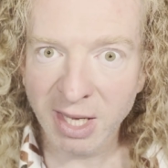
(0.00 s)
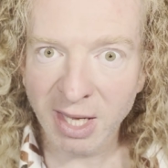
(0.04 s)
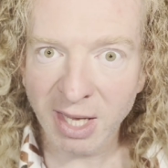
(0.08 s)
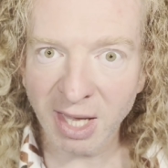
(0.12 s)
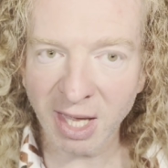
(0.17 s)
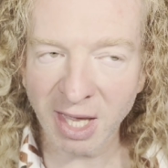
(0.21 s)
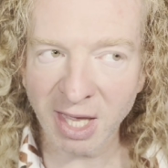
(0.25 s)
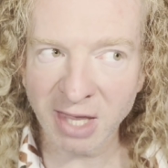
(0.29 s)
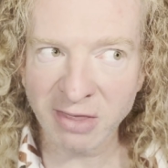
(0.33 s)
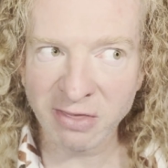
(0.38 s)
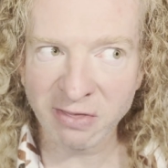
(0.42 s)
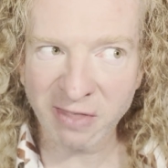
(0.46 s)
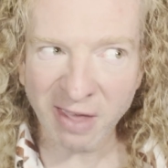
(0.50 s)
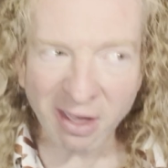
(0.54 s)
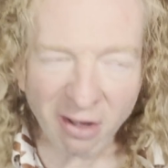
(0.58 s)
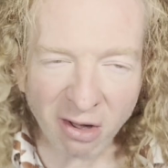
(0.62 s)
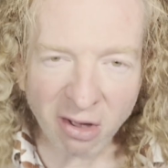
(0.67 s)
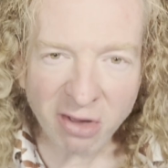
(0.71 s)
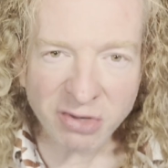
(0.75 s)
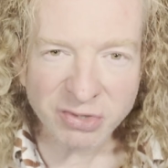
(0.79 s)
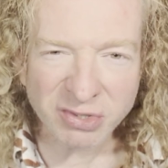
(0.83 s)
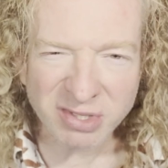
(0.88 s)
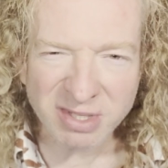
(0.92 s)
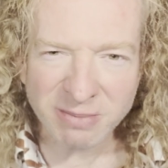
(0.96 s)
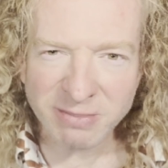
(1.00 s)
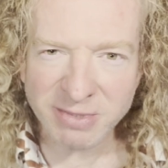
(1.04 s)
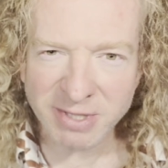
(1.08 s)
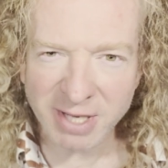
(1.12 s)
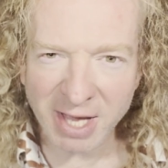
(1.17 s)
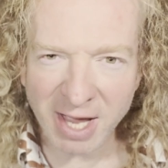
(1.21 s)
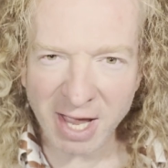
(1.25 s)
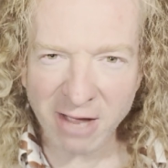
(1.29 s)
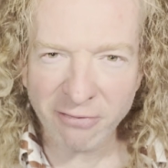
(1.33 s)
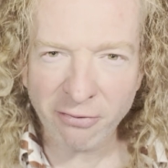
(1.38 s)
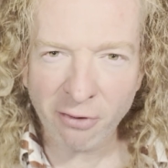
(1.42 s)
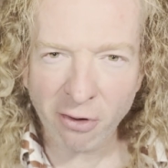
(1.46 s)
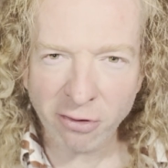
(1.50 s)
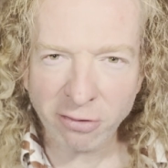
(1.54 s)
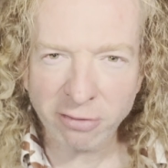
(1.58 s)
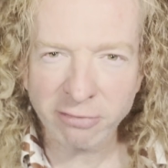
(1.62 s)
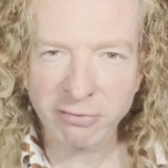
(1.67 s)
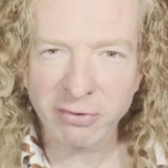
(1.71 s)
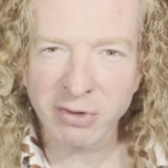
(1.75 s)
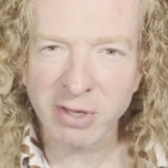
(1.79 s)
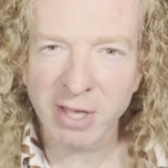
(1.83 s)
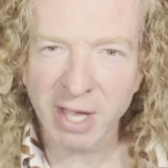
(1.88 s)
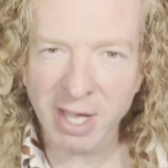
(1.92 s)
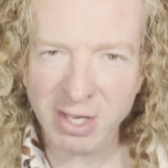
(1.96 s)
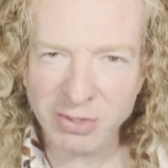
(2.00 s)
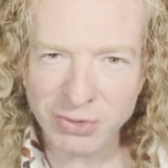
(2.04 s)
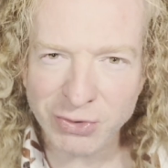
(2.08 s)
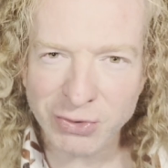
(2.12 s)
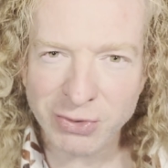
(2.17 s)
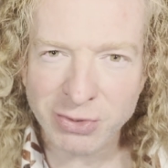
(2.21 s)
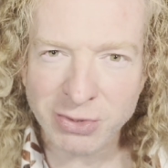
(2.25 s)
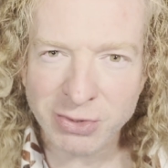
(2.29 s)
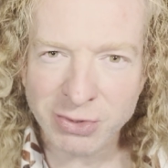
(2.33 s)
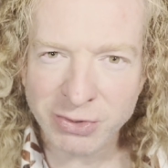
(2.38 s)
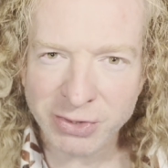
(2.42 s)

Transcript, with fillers: and they all seemed to have all of the answers.